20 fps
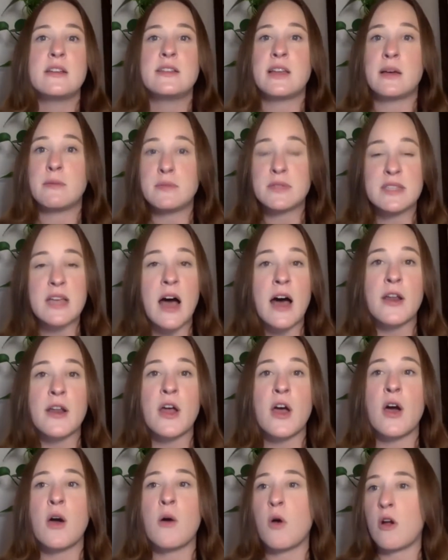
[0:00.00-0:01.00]

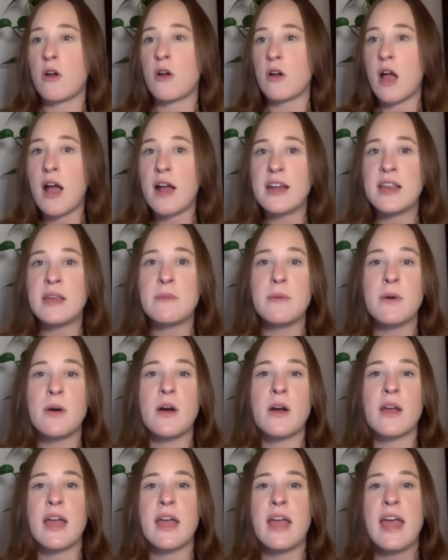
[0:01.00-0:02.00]
Dubsado or
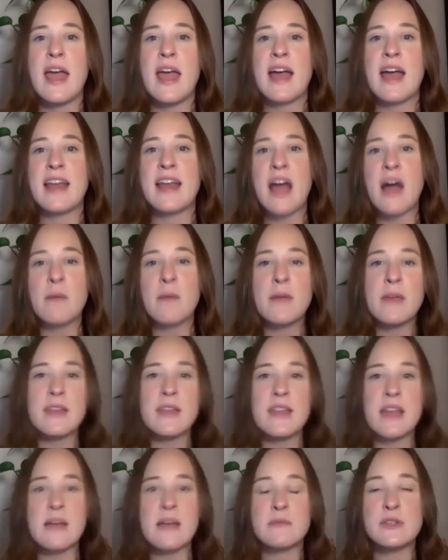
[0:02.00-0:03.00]
Honeybook, and helping
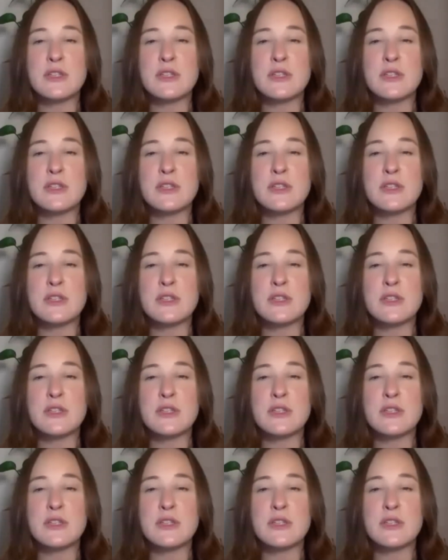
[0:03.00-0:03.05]
them